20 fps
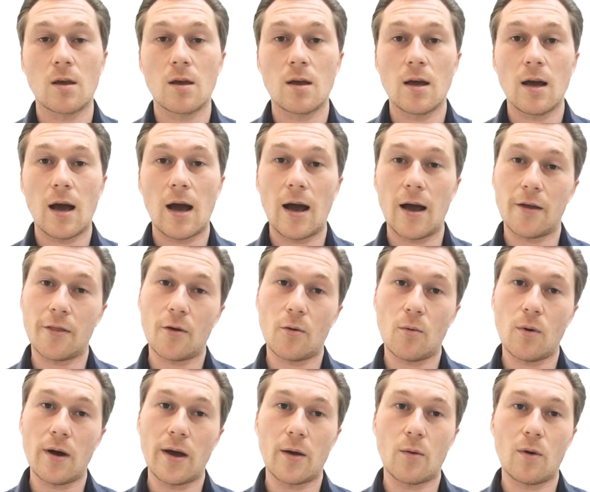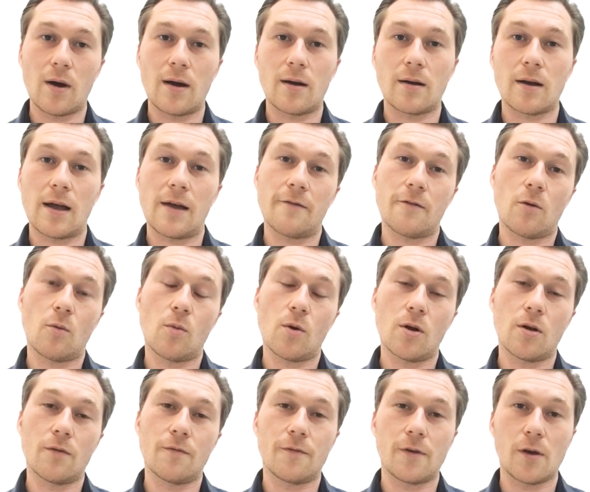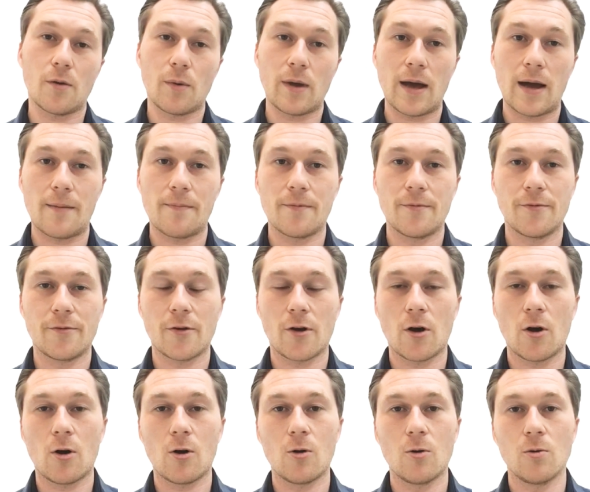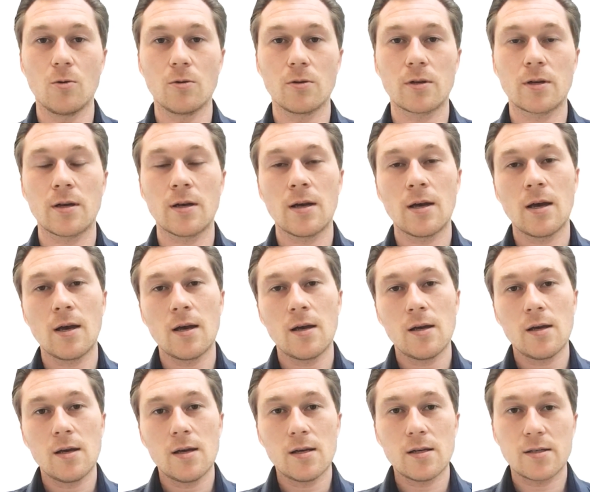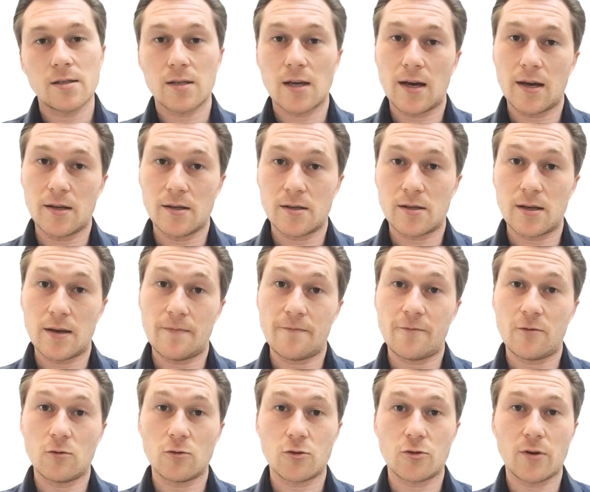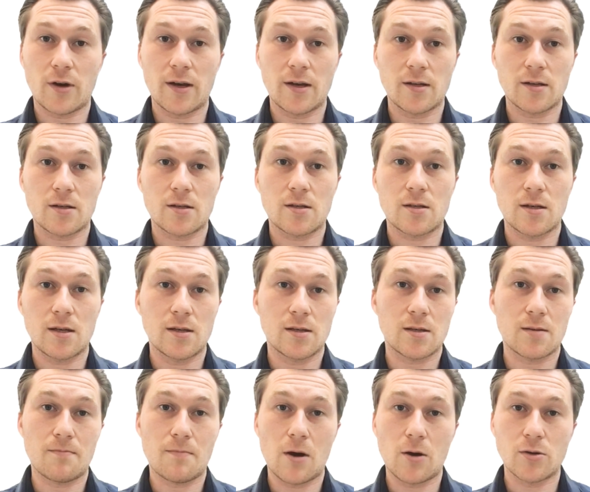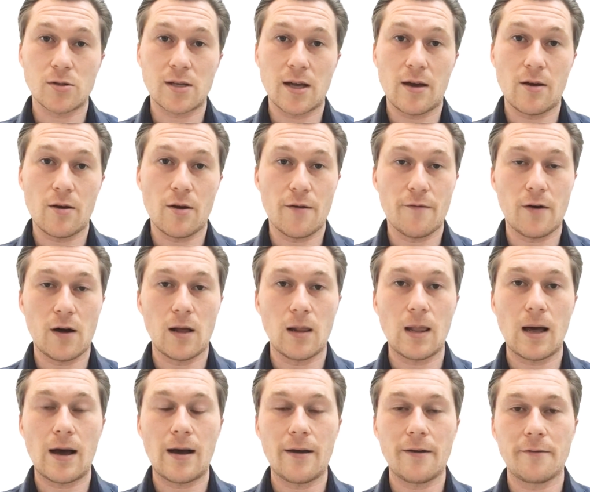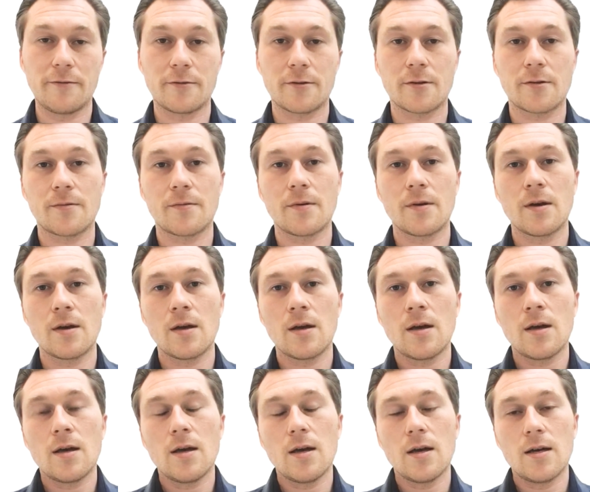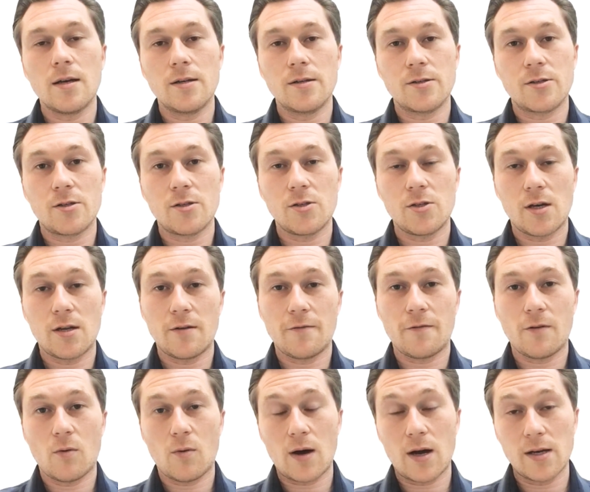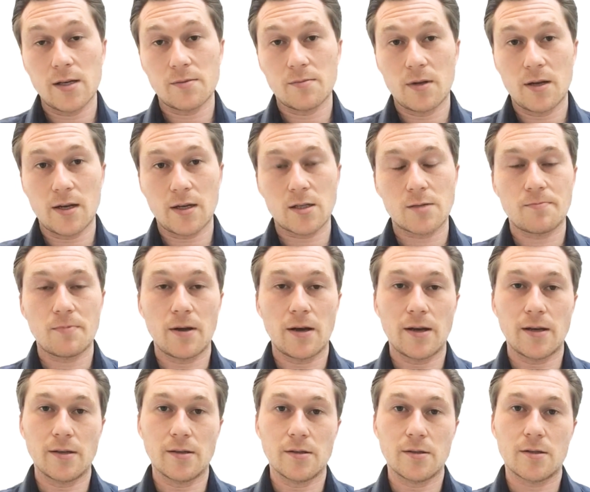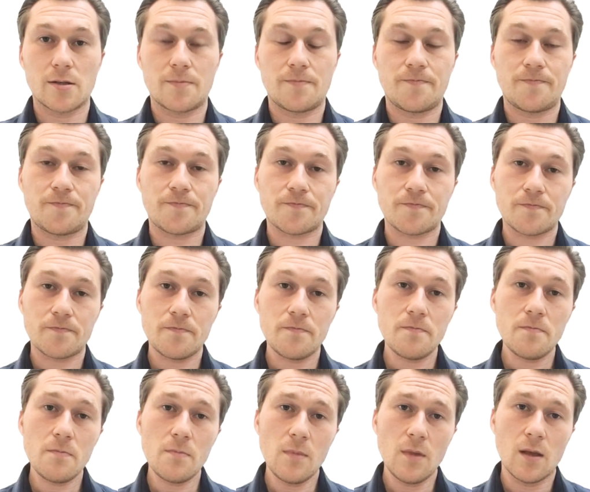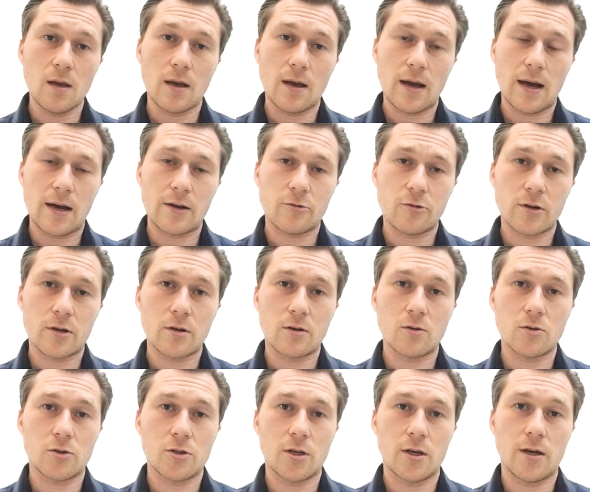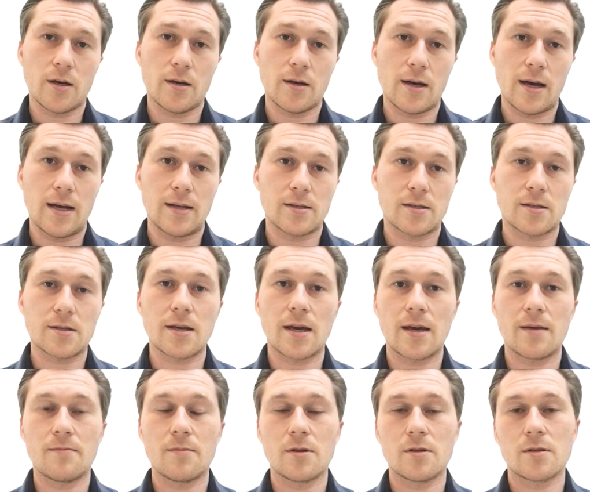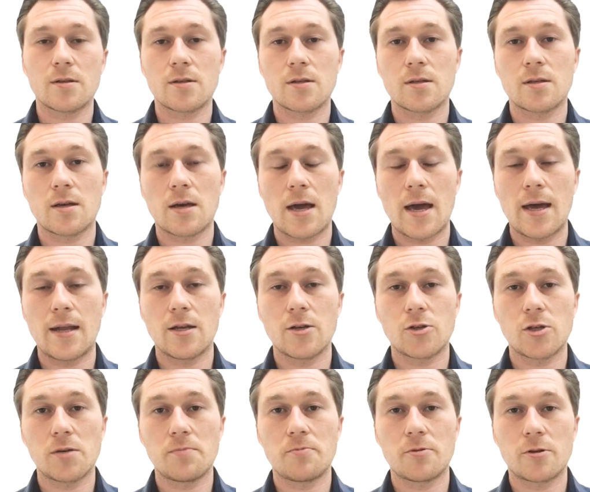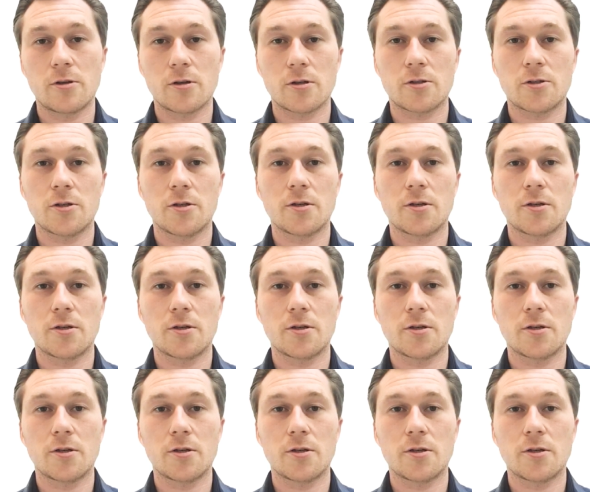Either way, whatever worldview we happen to hold, science infiltrates into most areas of our lives. As Jennifer Wiseman explains, agriculture, entertainment, energy production,